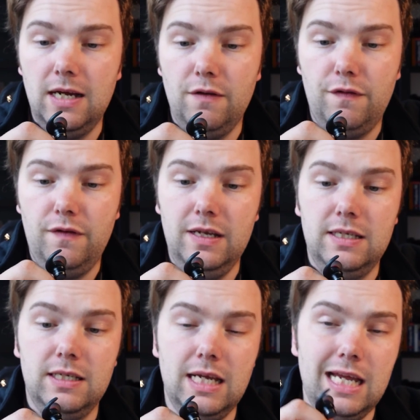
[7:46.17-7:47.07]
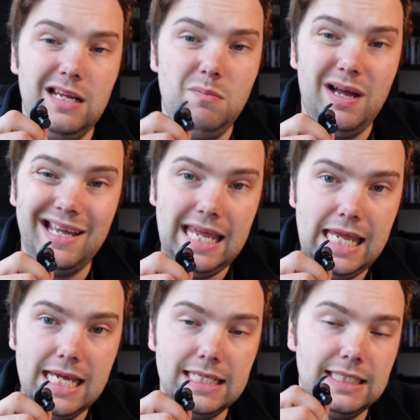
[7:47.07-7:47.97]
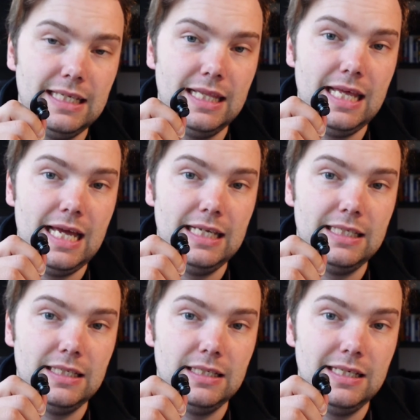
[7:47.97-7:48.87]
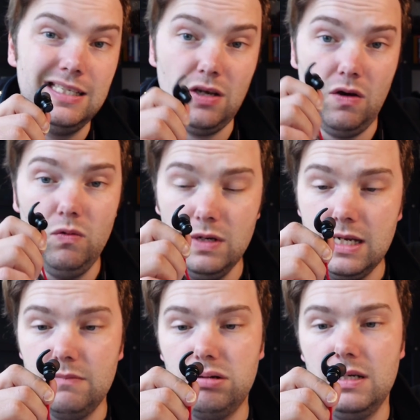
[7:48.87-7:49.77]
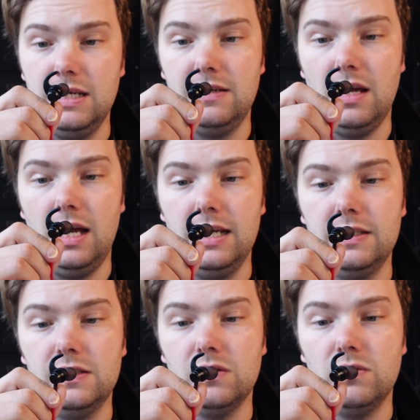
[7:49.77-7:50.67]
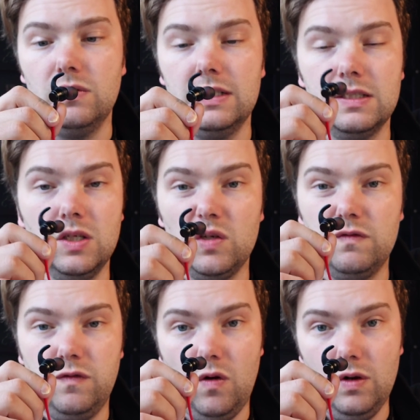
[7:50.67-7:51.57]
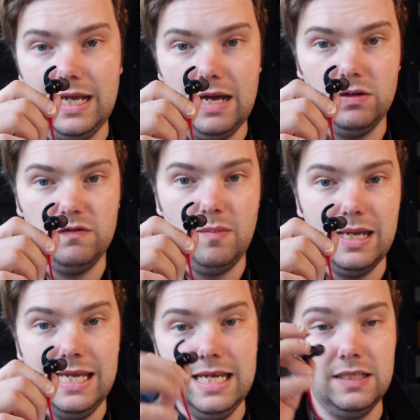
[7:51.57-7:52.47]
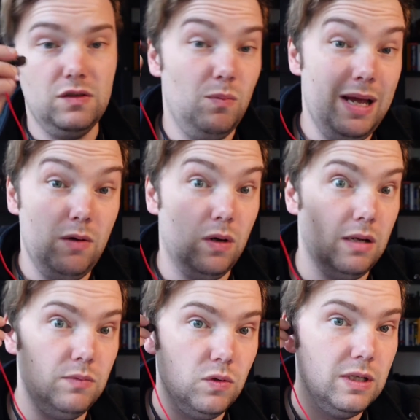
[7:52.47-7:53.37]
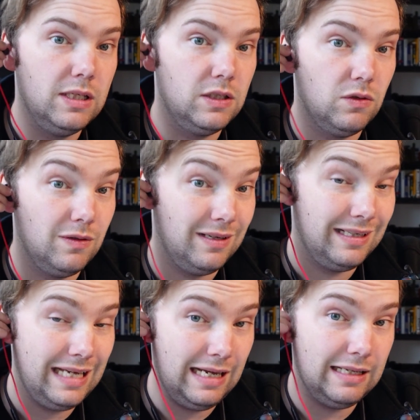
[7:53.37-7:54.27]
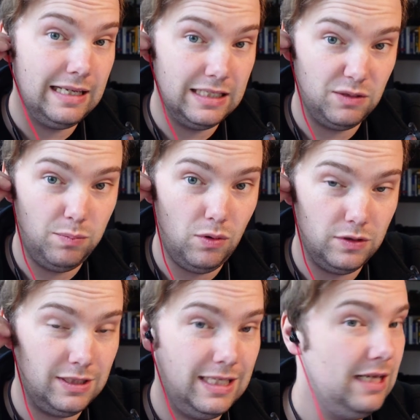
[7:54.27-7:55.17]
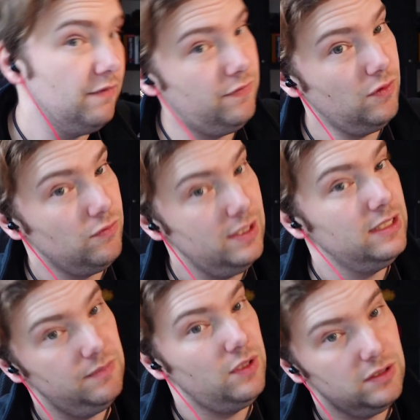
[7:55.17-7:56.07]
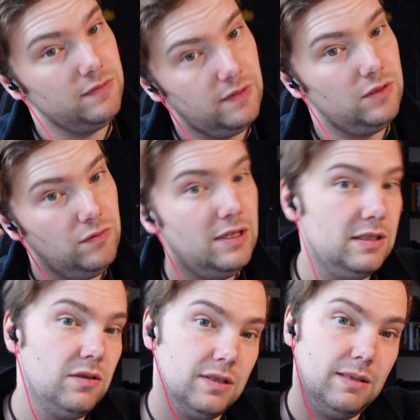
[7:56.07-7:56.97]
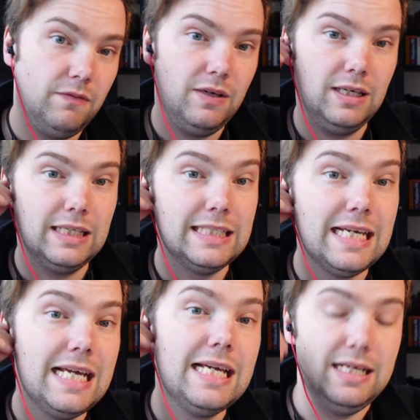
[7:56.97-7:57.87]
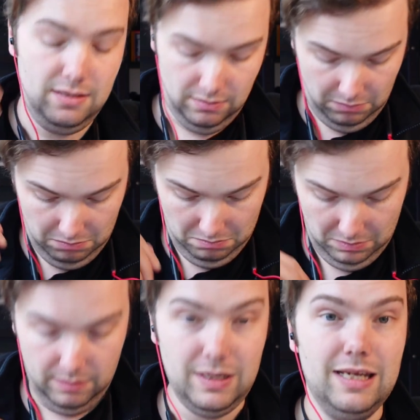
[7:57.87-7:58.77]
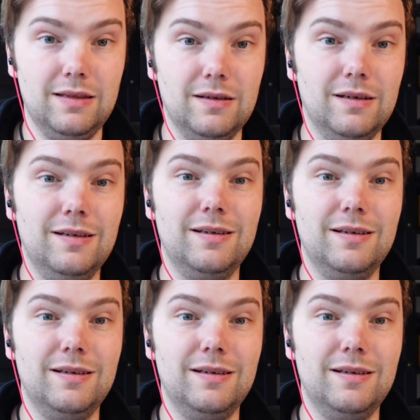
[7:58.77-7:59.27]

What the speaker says: fit in my ears that is holding pretty tight, so it's not falling out of my ears no matter what I'm doing. So yeah, they are sports ear for a reason, because if I do this or something like this, maybe hit the